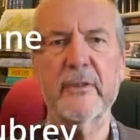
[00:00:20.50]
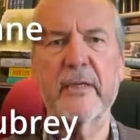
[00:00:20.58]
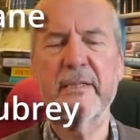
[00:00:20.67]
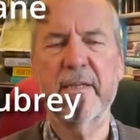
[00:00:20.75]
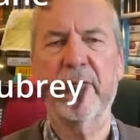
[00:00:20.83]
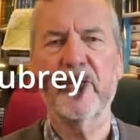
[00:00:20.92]

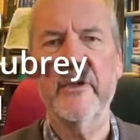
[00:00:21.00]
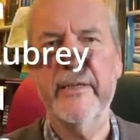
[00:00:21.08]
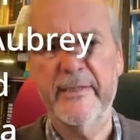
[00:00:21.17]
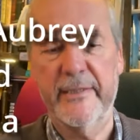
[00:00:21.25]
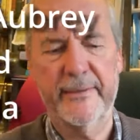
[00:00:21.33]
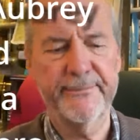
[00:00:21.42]
our central
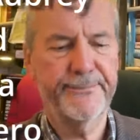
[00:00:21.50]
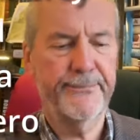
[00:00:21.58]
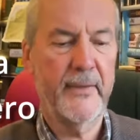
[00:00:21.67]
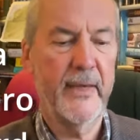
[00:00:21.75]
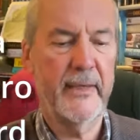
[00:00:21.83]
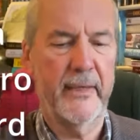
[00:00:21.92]
heating.
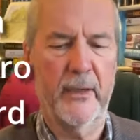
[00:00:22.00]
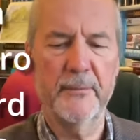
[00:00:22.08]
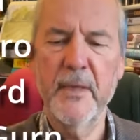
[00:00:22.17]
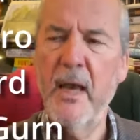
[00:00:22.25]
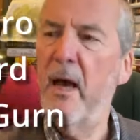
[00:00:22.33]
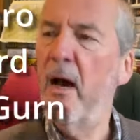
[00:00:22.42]
Hey
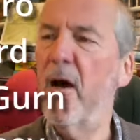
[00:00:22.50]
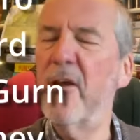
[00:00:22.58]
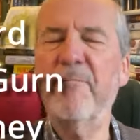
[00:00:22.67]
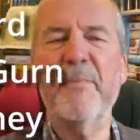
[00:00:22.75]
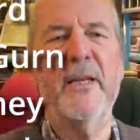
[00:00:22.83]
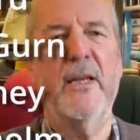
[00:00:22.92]
ho,
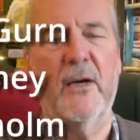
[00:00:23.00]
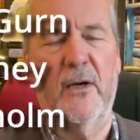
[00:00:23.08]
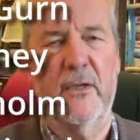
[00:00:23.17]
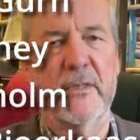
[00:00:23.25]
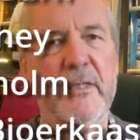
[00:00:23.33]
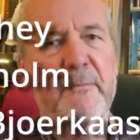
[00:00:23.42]
I've been
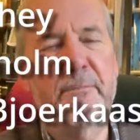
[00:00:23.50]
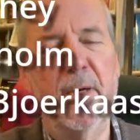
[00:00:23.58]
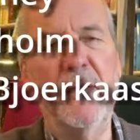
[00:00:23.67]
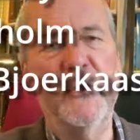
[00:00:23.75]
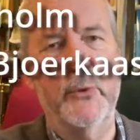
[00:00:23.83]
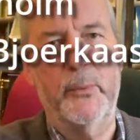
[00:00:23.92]
asked
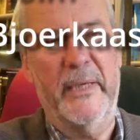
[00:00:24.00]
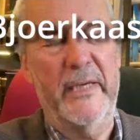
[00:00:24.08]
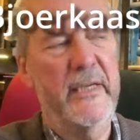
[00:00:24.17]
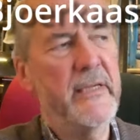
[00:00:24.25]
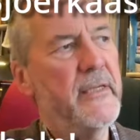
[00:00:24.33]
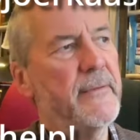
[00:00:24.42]
by
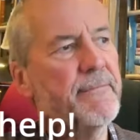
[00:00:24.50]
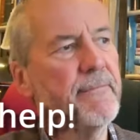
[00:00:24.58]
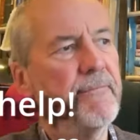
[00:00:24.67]
Louise